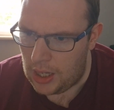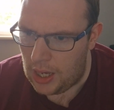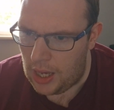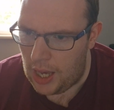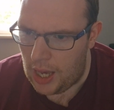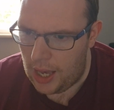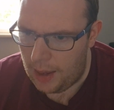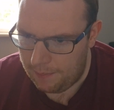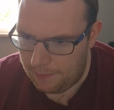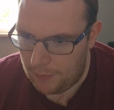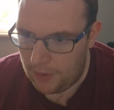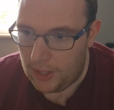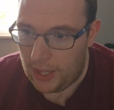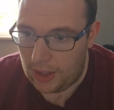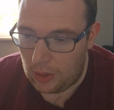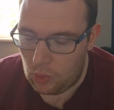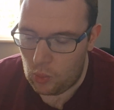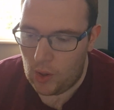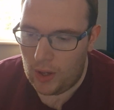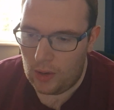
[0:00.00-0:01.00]

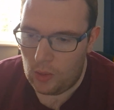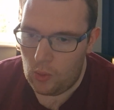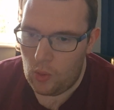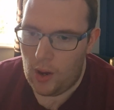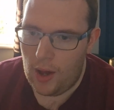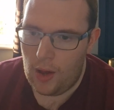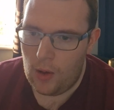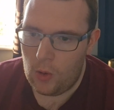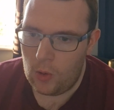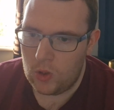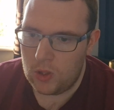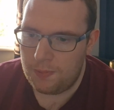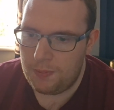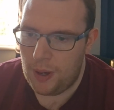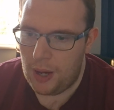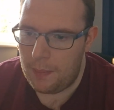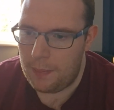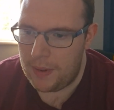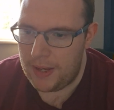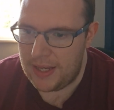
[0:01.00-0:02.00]
Yeah, where the White Horse
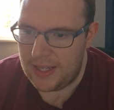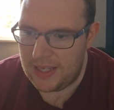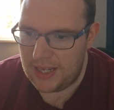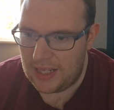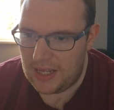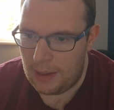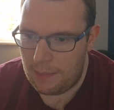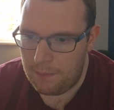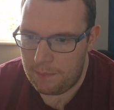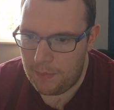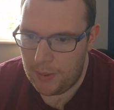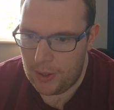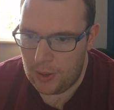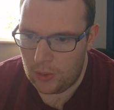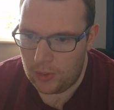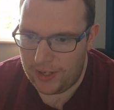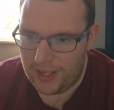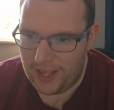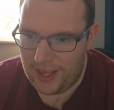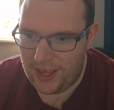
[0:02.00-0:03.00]
pub is, and then
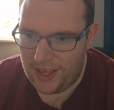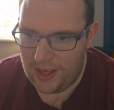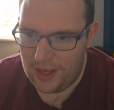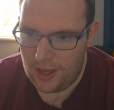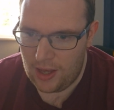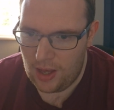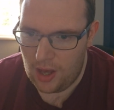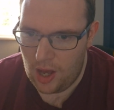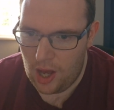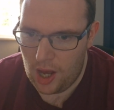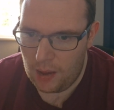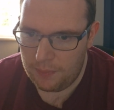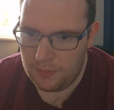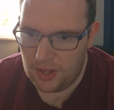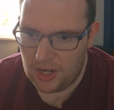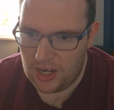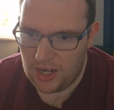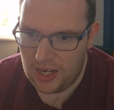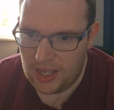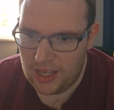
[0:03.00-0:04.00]
build it up
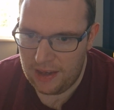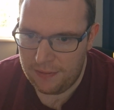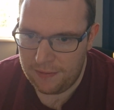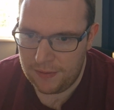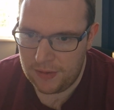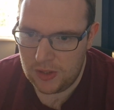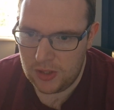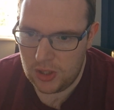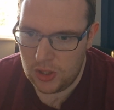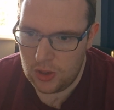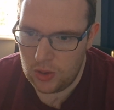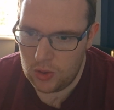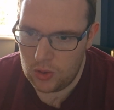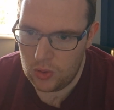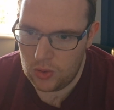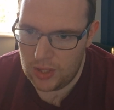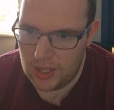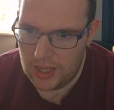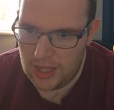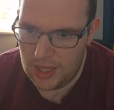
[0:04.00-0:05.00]
the cliff
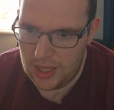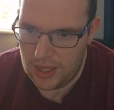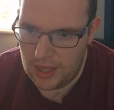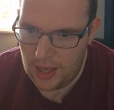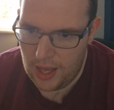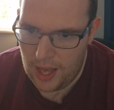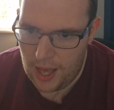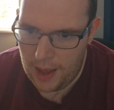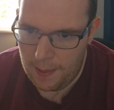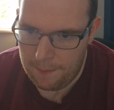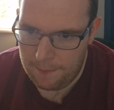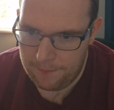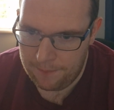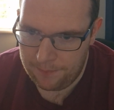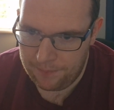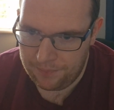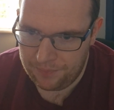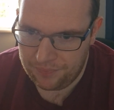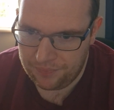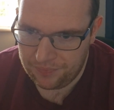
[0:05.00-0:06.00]
to the
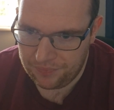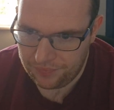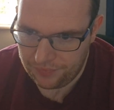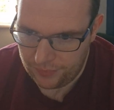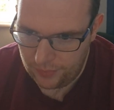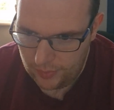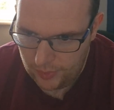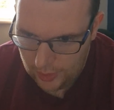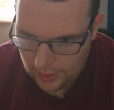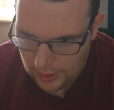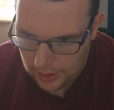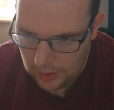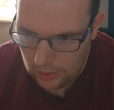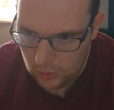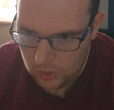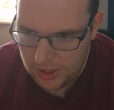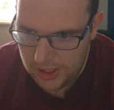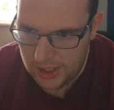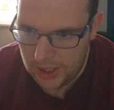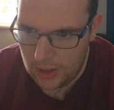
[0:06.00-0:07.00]

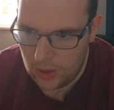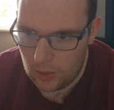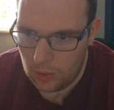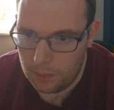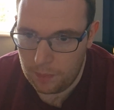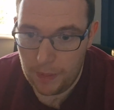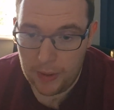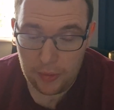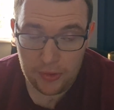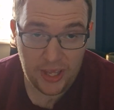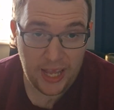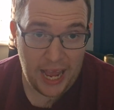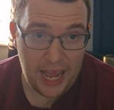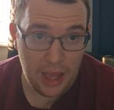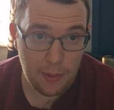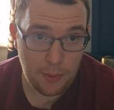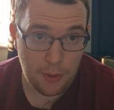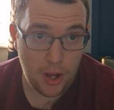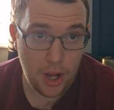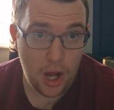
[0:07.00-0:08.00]
what's it called? Build the
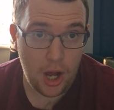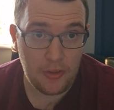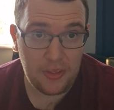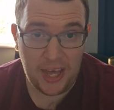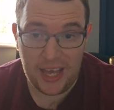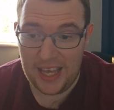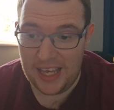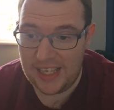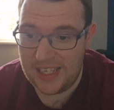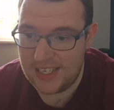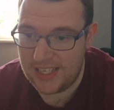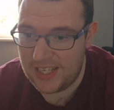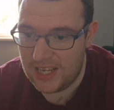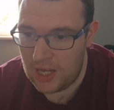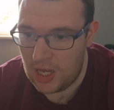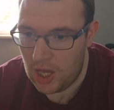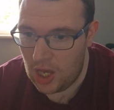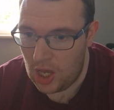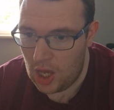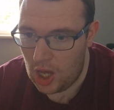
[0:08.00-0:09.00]
cable car, that is,
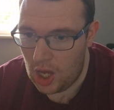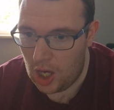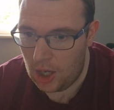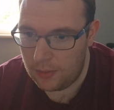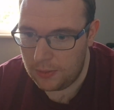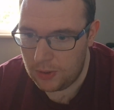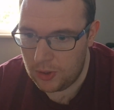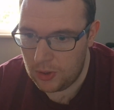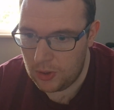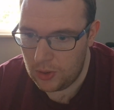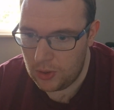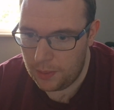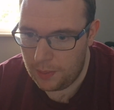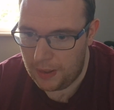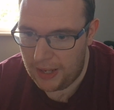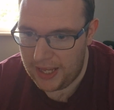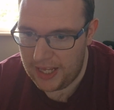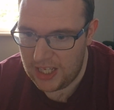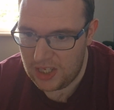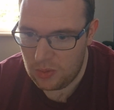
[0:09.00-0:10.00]
up to the
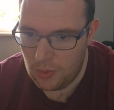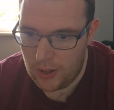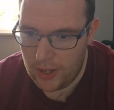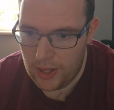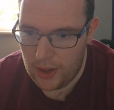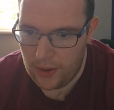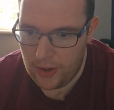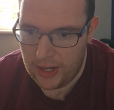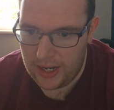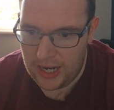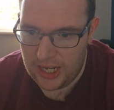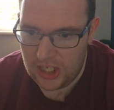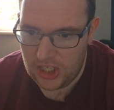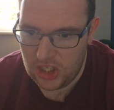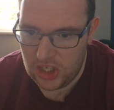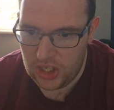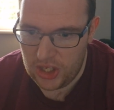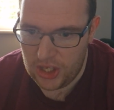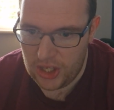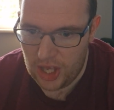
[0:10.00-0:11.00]
place where you can
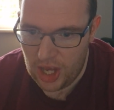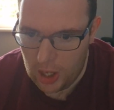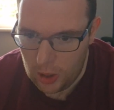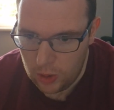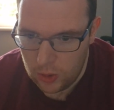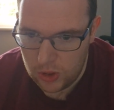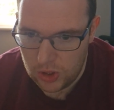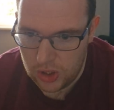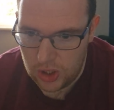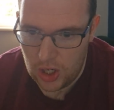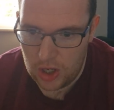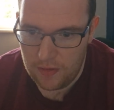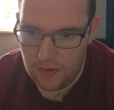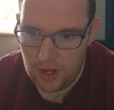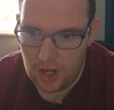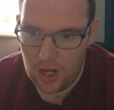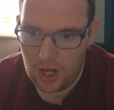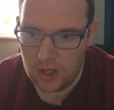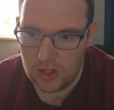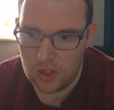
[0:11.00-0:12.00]
actually go to Dover
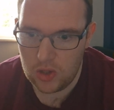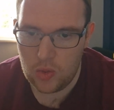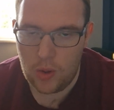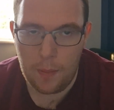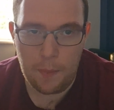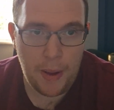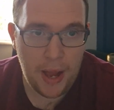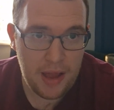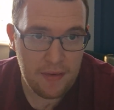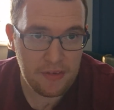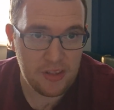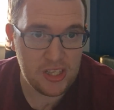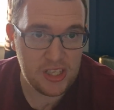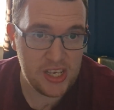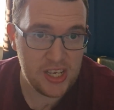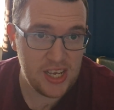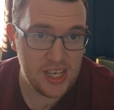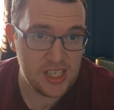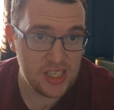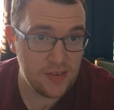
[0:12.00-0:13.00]
Castle and pay for the
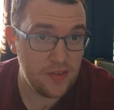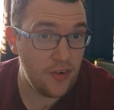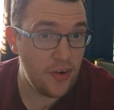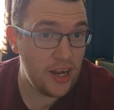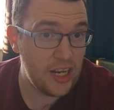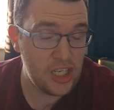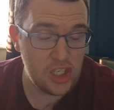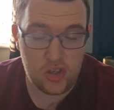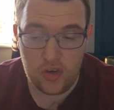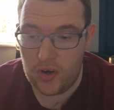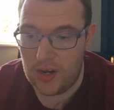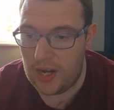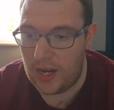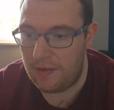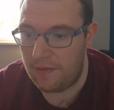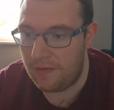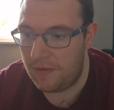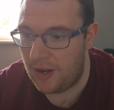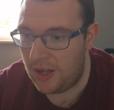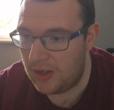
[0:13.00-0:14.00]
tickets for entry and
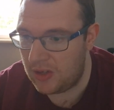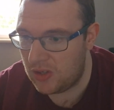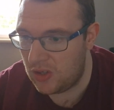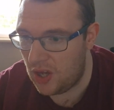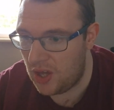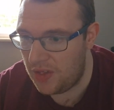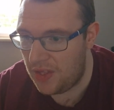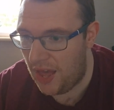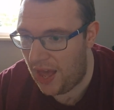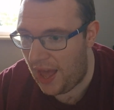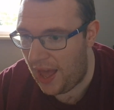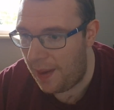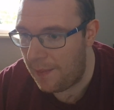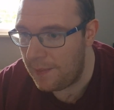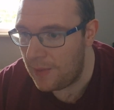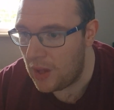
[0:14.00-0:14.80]
everything else like that.